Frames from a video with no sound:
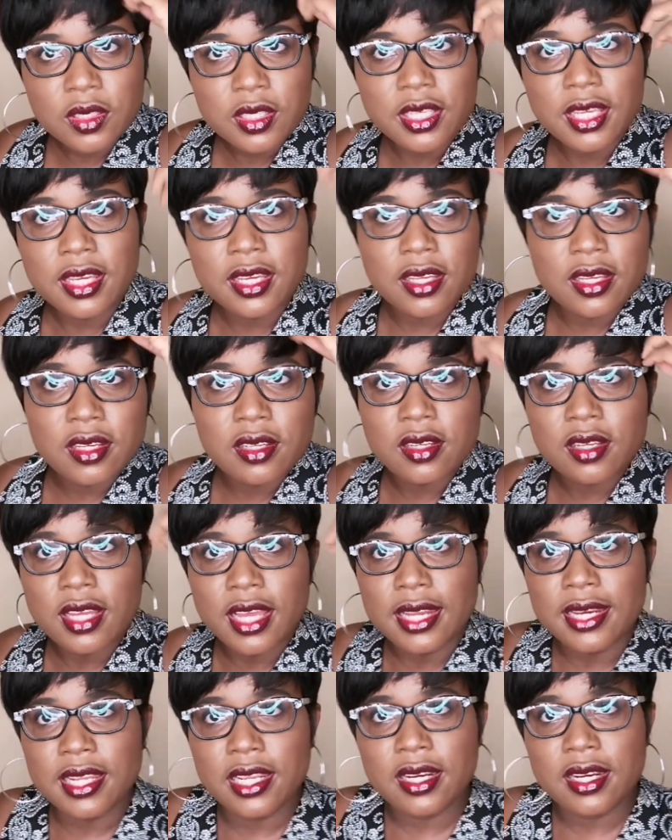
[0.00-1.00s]
But
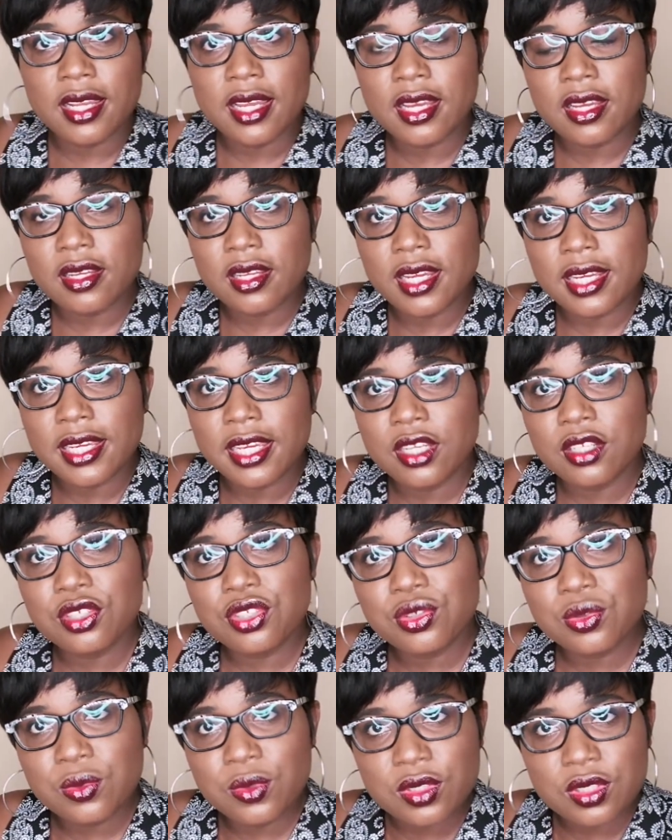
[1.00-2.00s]
yeah, and then I
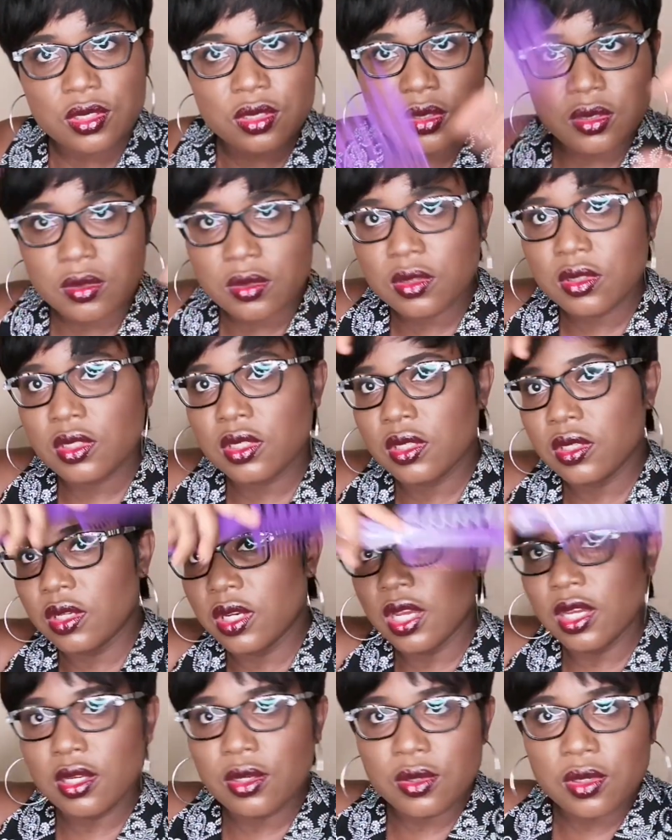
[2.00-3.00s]
can choose to
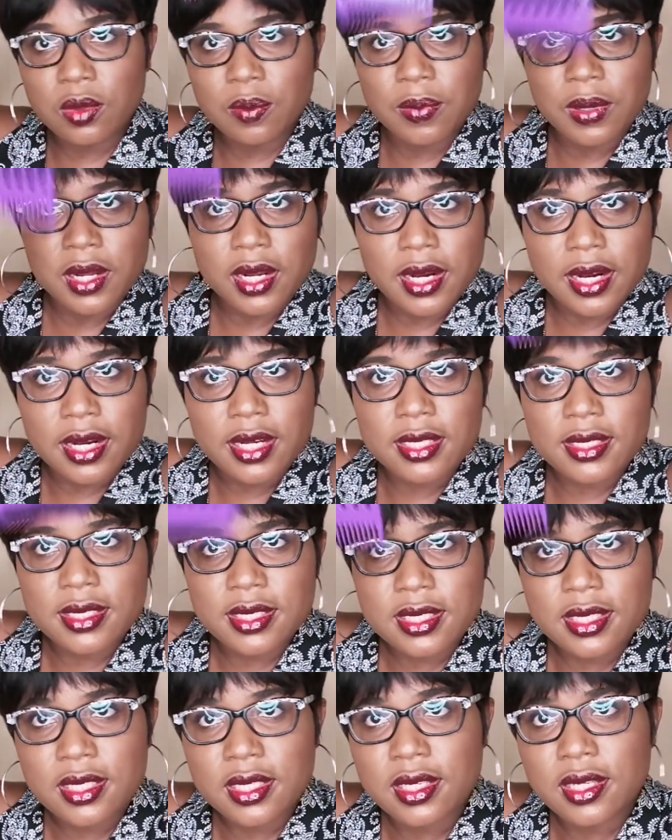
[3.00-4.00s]
not do the
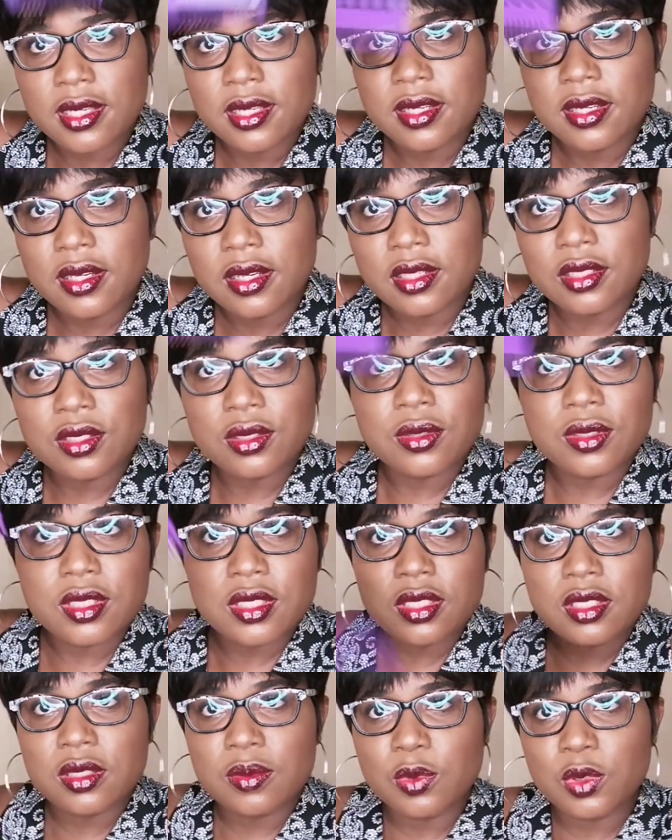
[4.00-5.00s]
part and
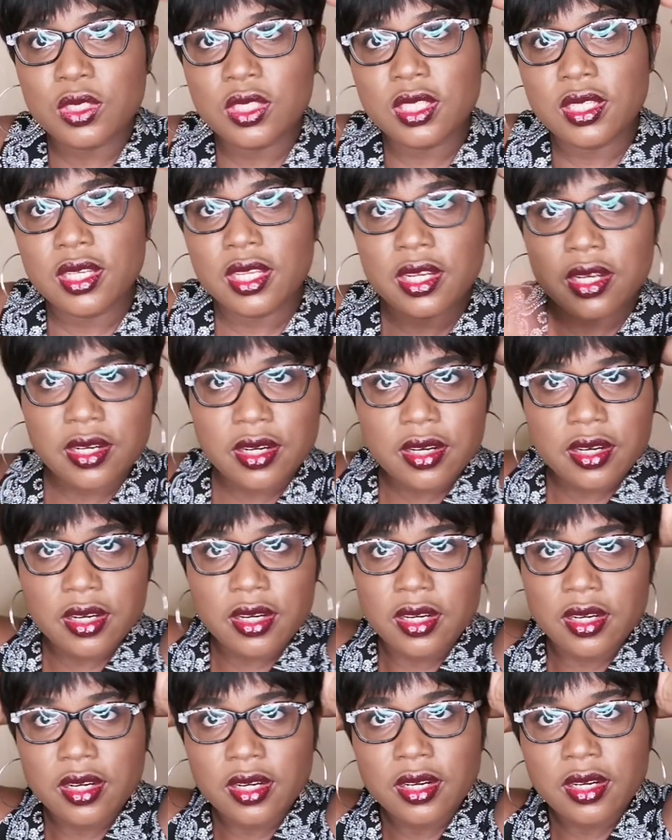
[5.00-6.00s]
just put it
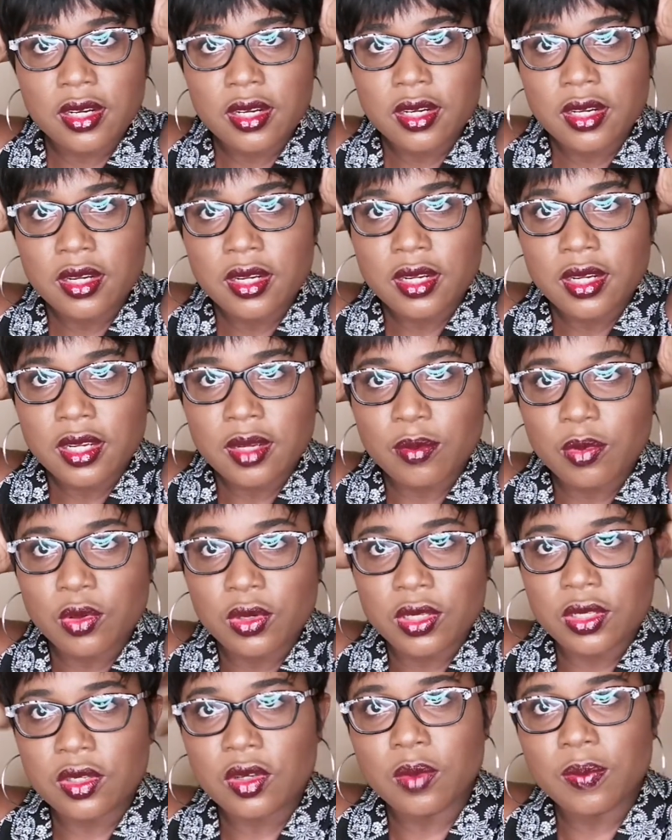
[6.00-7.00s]
there,
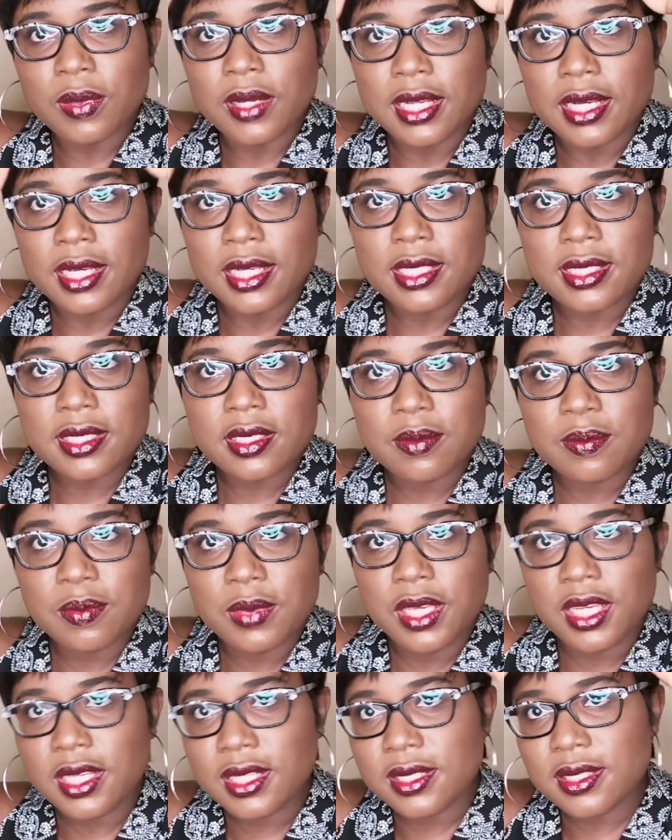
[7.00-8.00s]
pull it up a
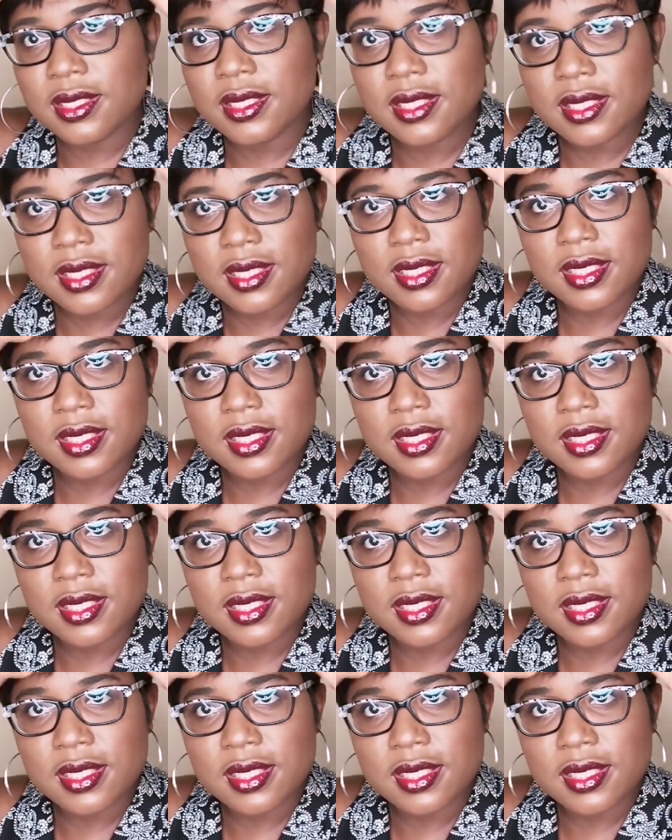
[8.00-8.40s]
little bit.